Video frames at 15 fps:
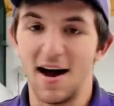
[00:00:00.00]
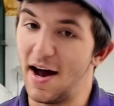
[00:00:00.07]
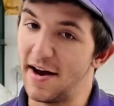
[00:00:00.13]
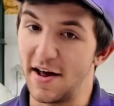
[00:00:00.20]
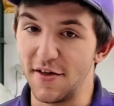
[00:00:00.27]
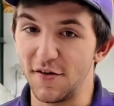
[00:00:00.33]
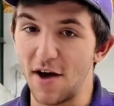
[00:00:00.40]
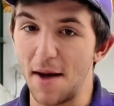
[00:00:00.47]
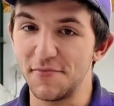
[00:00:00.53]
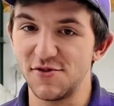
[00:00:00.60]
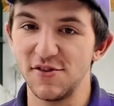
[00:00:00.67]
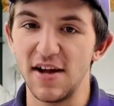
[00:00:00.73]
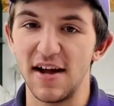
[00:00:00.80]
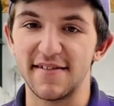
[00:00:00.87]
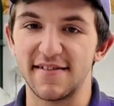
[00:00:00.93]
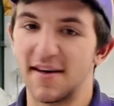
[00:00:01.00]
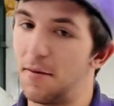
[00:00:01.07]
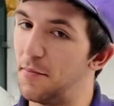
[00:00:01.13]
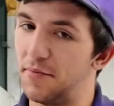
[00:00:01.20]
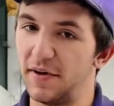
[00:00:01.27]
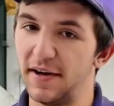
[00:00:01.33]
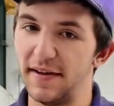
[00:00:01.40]
Another option that's
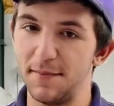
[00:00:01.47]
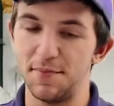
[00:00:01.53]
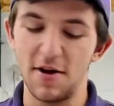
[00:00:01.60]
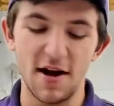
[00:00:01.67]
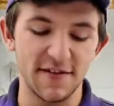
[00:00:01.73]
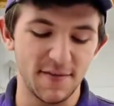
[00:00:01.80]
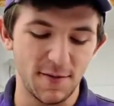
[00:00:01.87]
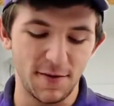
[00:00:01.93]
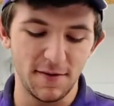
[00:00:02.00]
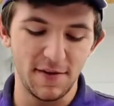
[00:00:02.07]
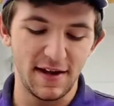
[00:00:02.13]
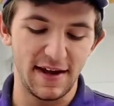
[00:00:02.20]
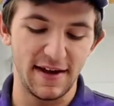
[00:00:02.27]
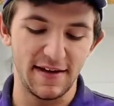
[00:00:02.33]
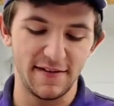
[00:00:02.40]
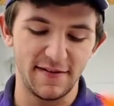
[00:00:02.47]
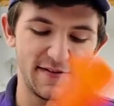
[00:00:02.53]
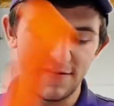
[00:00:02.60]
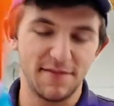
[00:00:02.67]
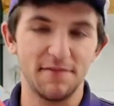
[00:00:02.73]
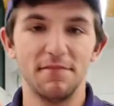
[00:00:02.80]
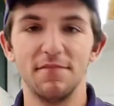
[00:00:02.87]
completely plausible
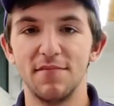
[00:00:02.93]
is